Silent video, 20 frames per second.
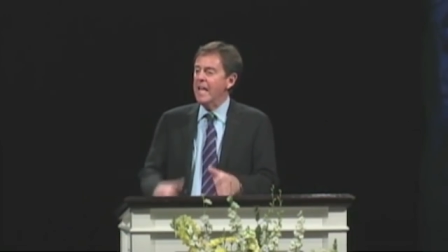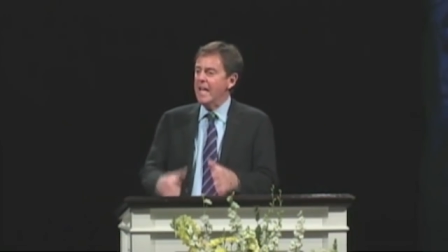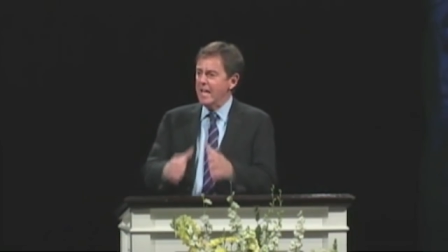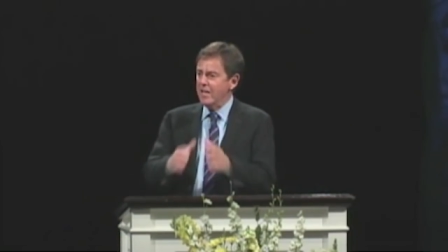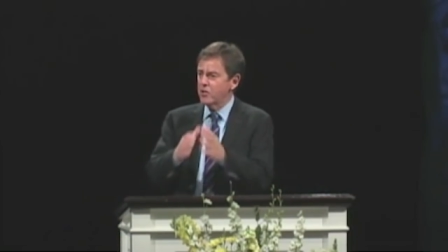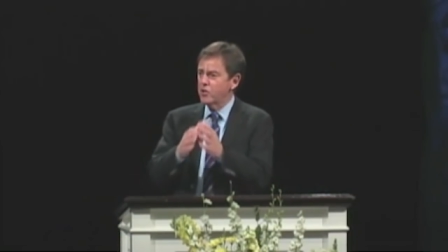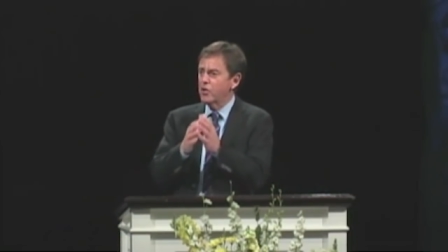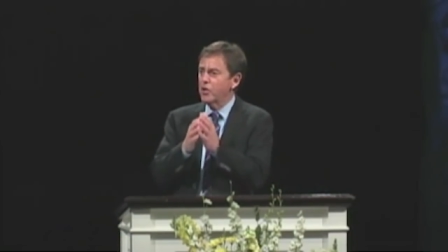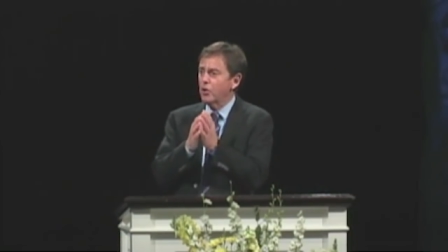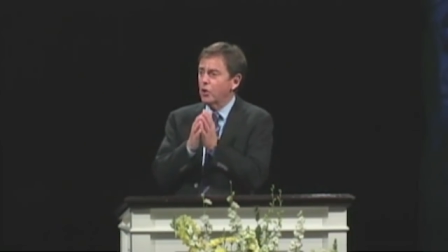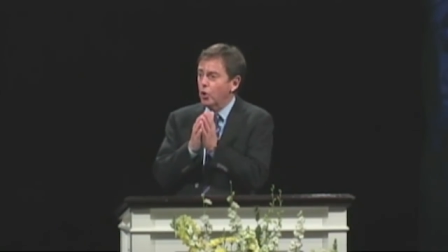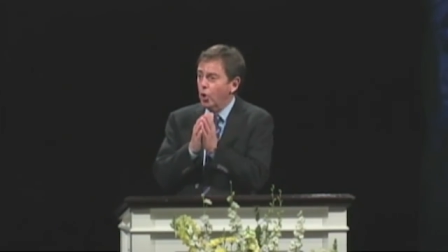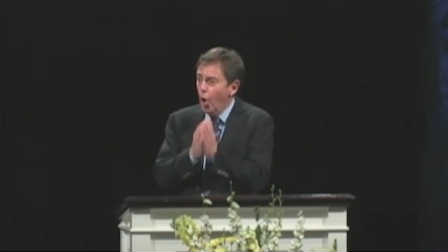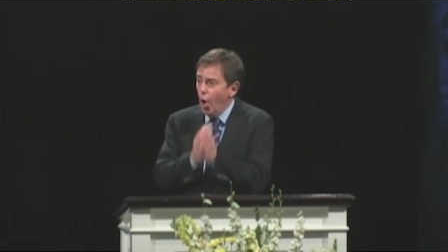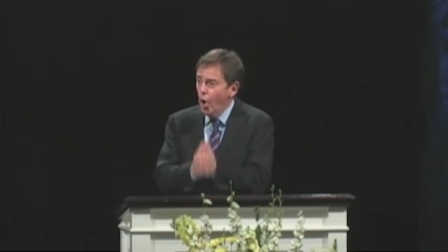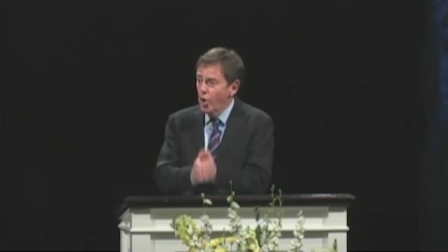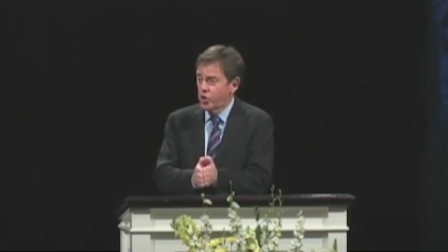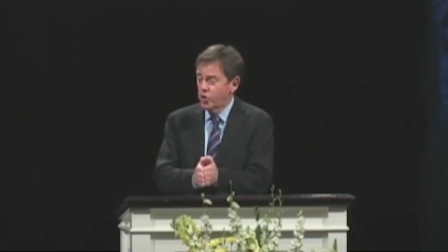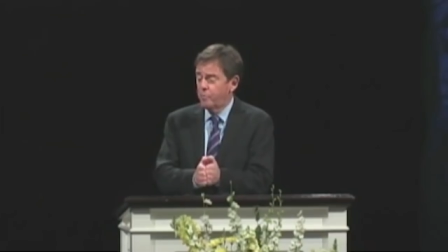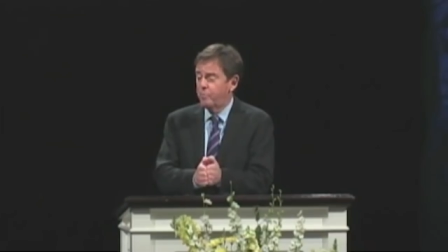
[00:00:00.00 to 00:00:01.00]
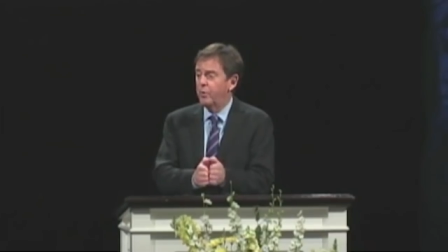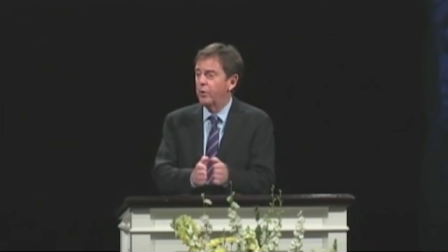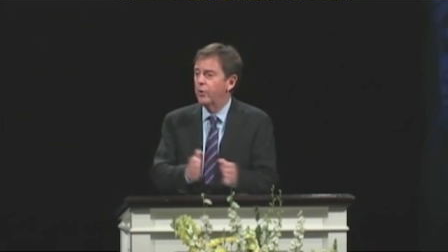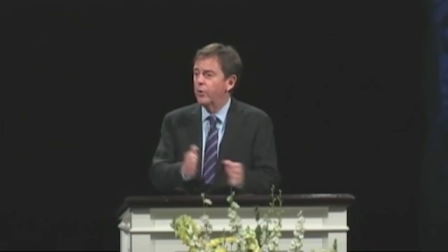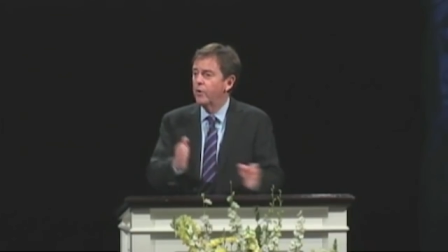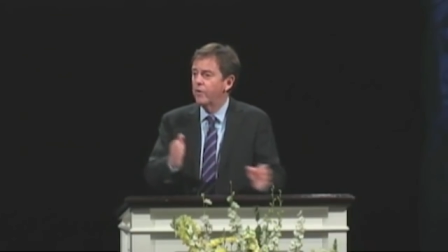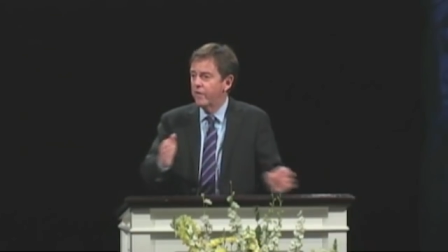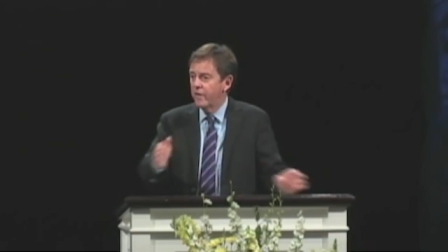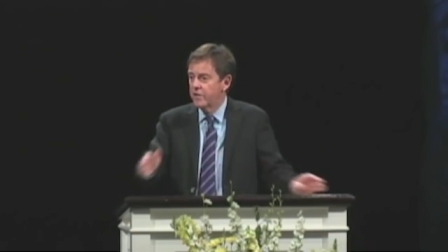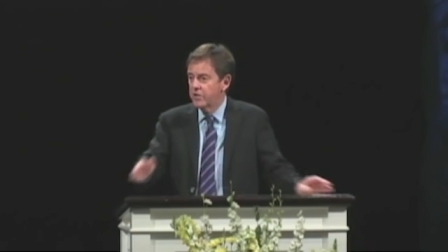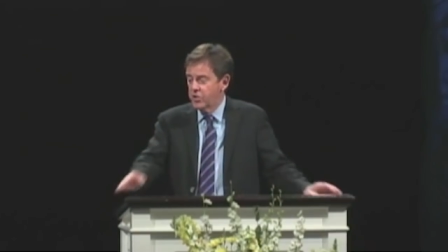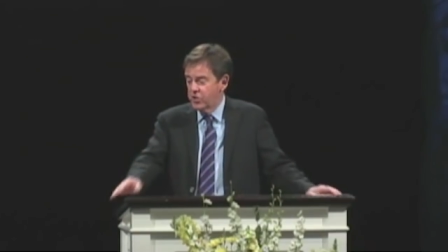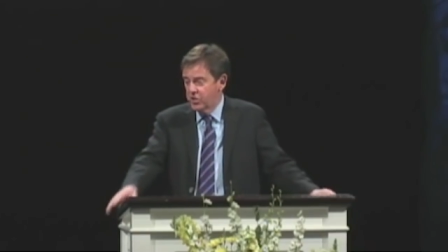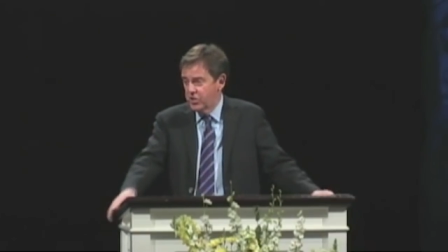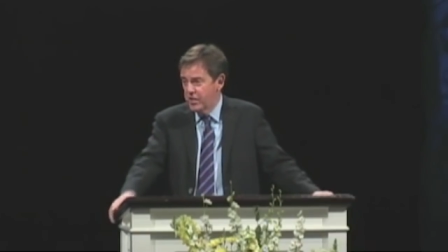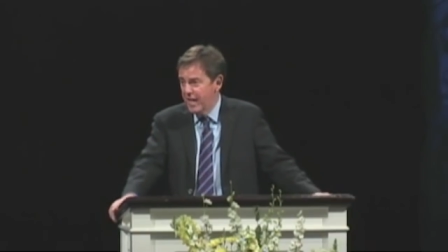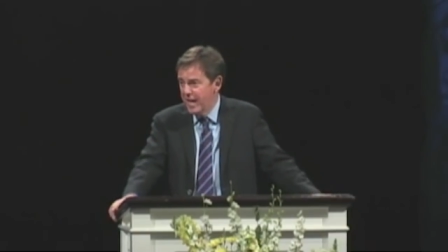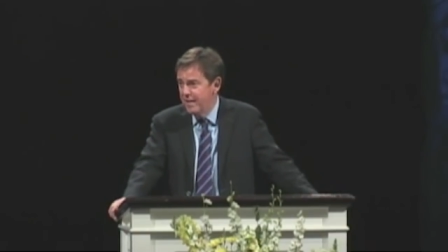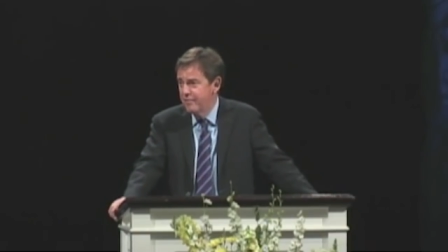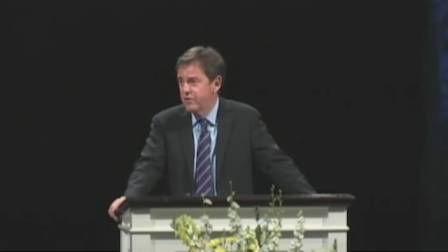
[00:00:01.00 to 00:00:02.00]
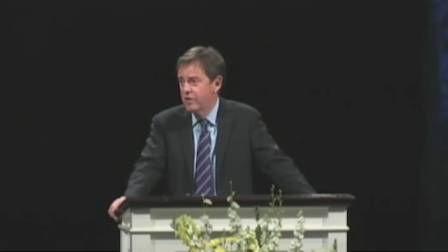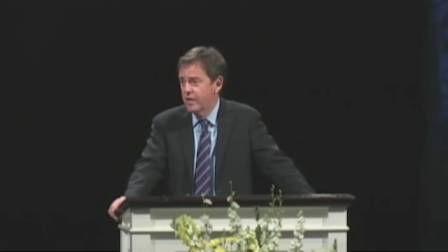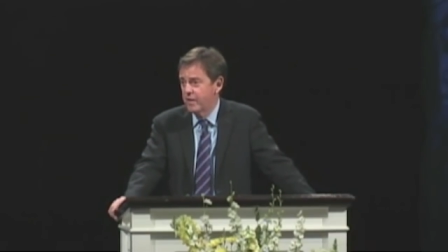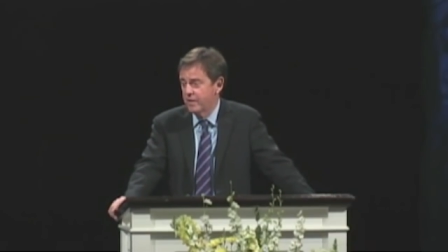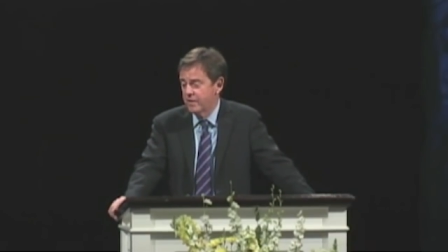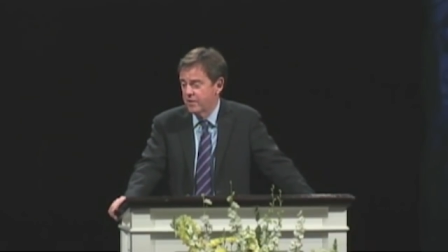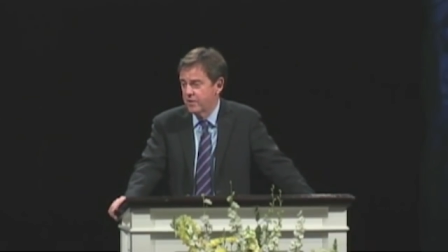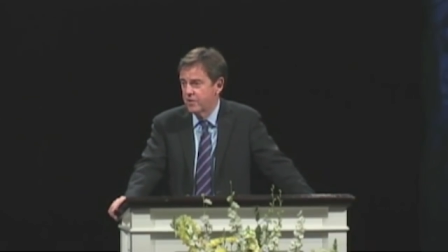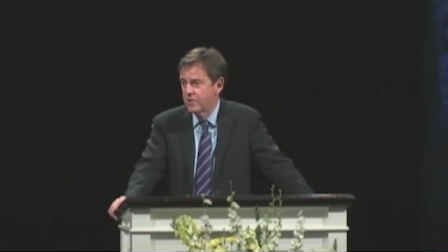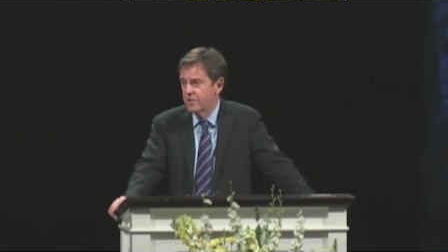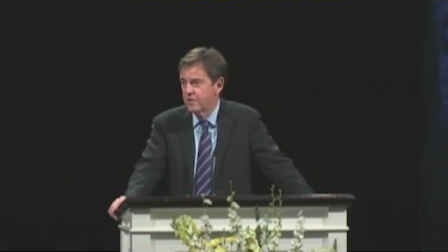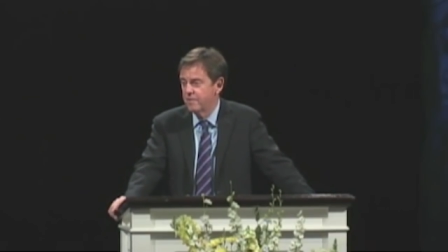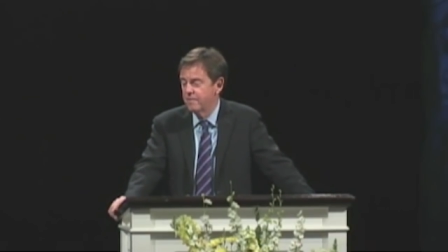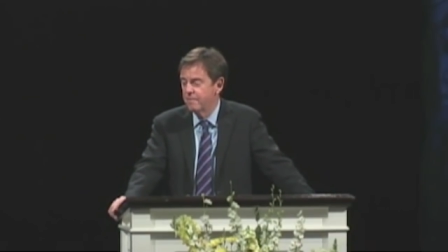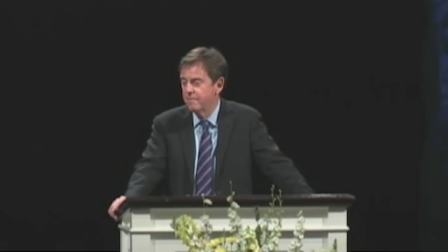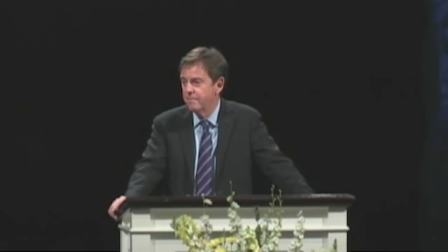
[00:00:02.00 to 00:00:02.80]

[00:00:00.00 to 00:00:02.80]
is the gospel that saves us.